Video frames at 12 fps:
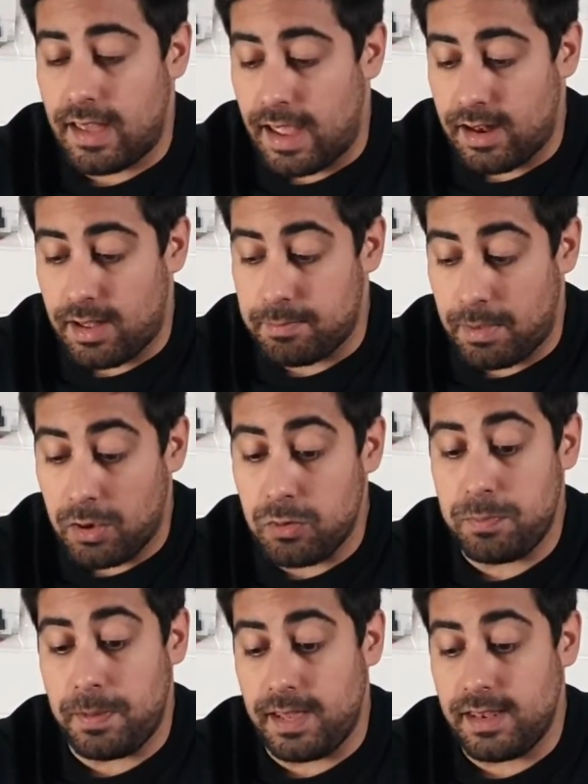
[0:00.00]
and I'm
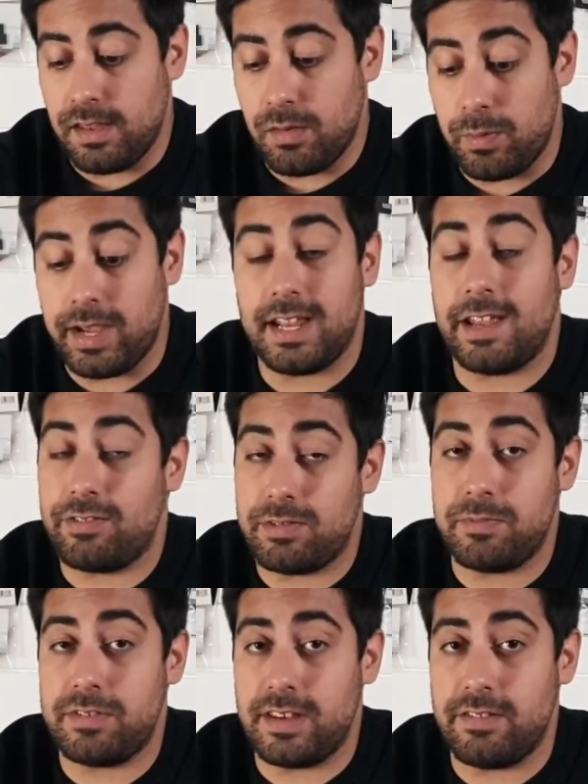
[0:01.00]
hoping we can have
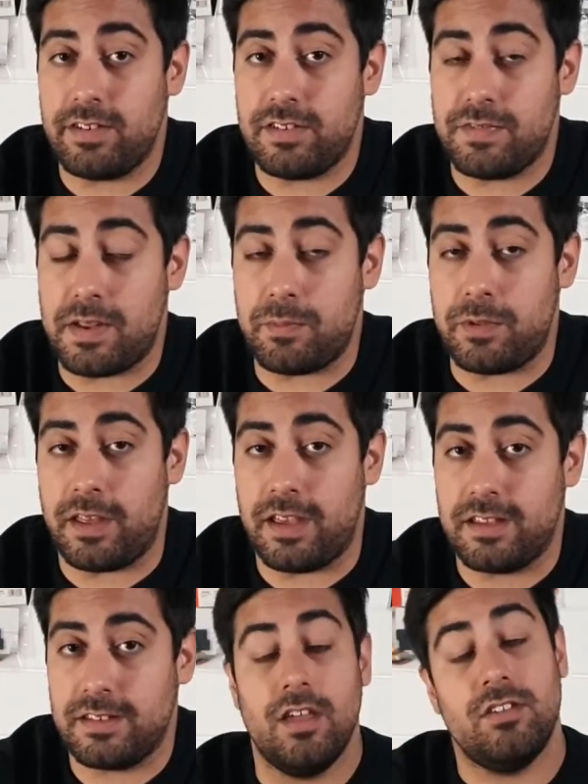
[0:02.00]
some serious fun with it.